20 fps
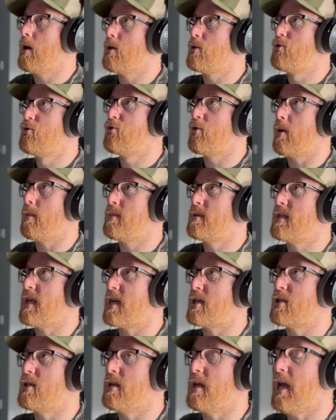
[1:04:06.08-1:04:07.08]
drop
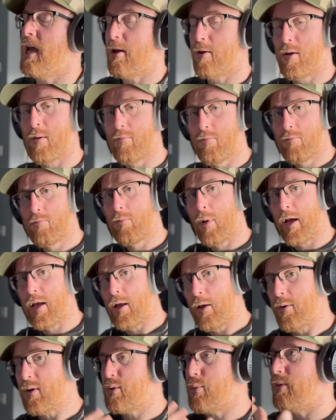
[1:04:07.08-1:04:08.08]
section here, and you might
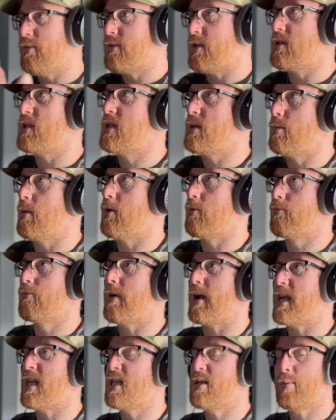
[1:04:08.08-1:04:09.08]
notice we've done some
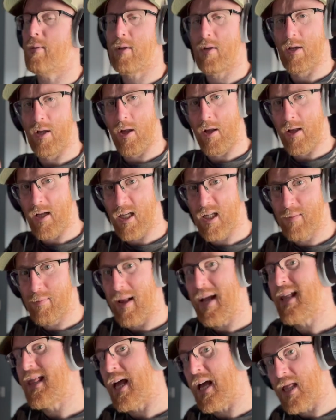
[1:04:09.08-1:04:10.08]
arrangement, and I'll
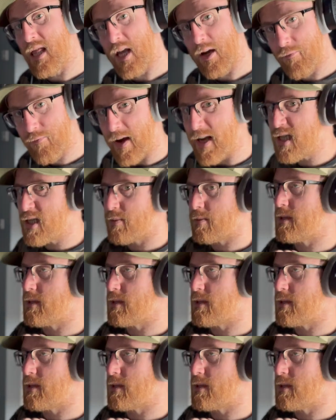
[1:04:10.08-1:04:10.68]
explain that in the arrangement